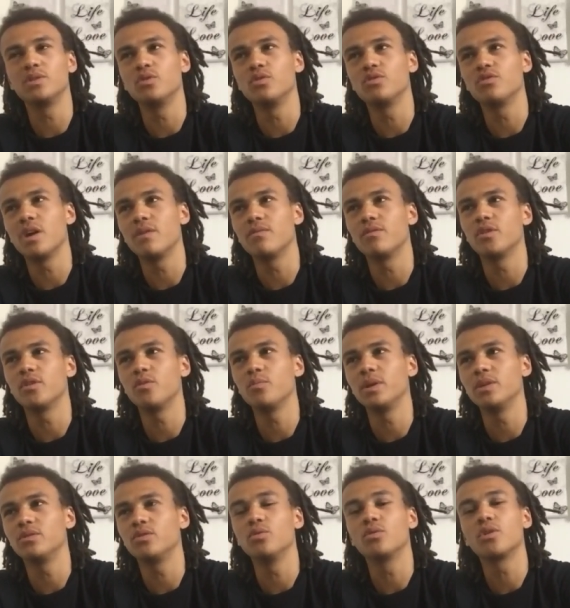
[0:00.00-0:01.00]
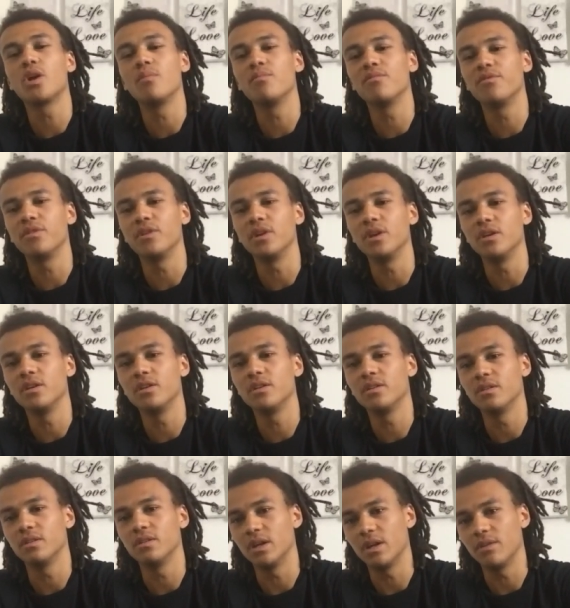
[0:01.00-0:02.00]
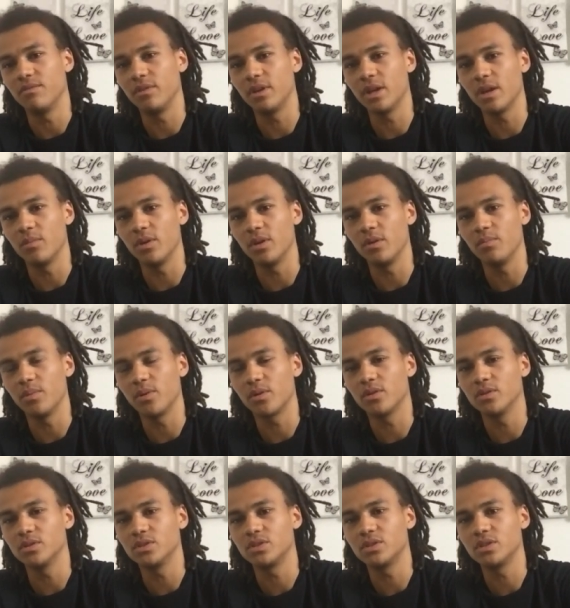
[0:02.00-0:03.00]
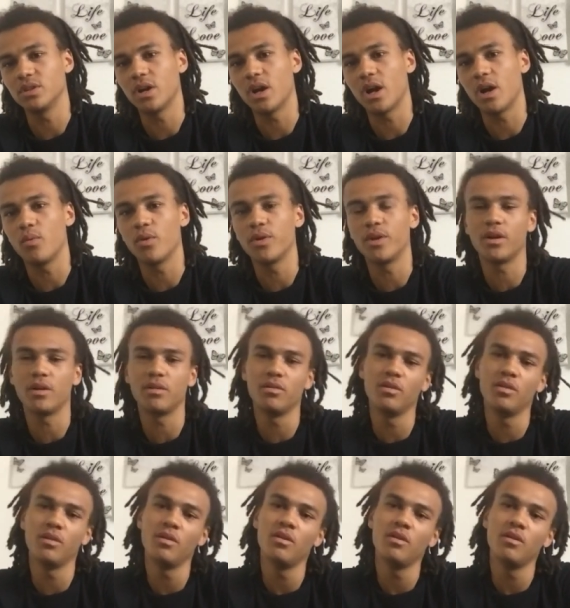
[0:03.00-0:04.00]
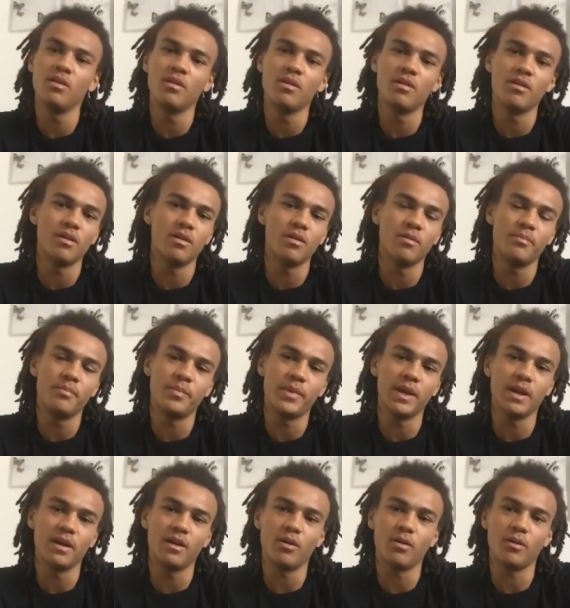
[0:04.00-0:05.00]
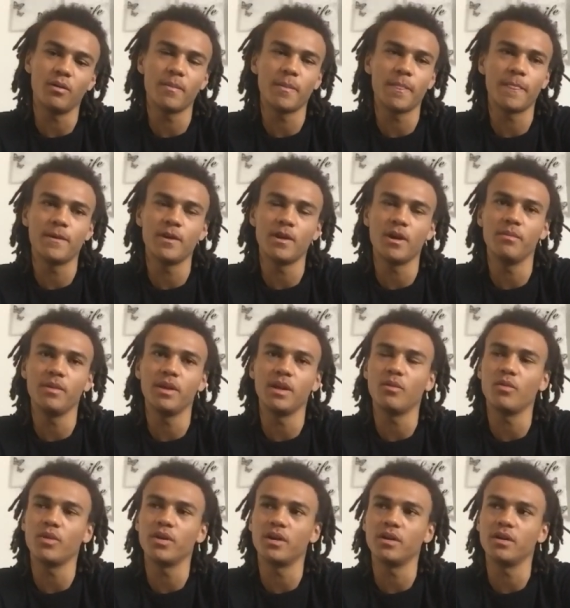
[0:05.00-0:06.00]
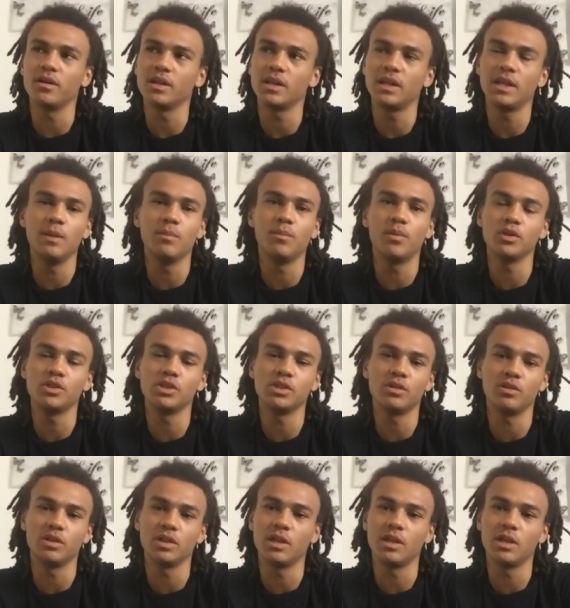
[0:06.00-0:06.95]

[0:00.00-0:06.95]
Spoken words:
grateful, don't be too comfy, if you get me, because I want to be a lot, you know what I mean? I want to keep pushing on, and